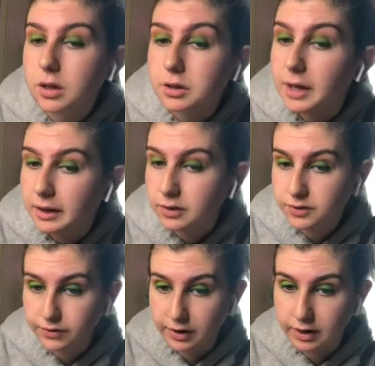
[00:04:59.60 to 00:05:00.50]
that looks
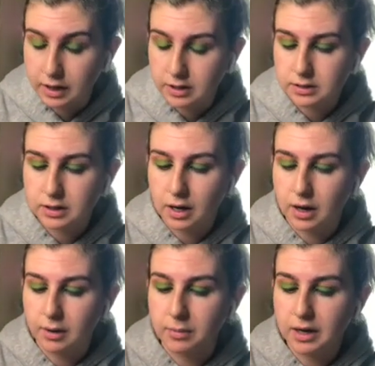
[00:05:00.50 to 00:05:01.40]
very nice.
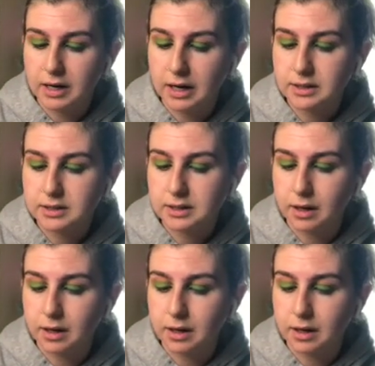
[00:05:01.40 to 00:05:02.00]
Next